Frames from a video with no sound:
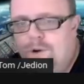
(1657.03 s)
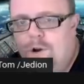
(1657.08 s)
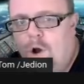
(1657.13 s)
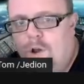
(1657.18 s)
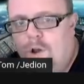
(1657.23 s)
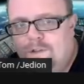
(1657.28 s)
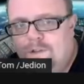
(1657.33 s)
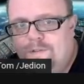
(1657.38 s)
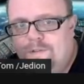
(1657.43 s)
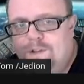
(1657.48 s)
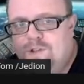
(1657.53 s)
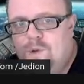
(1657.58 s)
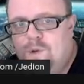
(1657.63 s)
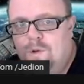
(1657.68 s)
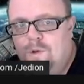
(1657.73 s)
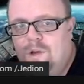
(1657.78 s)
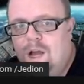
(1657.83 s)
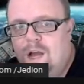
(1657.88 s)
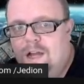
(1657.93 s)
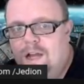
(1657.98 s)
all of his
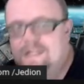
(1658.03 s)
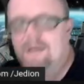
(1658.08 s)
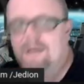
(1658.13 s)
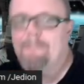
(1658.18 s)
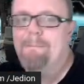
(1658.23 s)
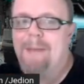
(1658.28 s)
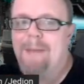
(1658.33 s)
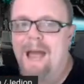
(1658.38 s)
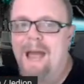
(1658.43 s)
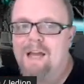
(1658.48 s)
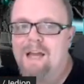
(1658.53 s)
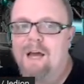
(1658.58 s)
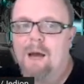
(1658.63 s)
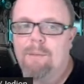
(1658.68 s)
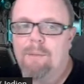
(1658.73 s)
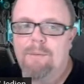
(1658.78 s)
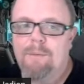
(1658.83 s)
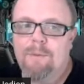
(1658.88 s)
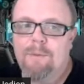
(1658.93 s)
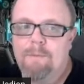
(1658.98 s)
old content back
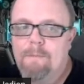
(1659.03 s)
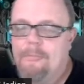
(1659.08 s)
up.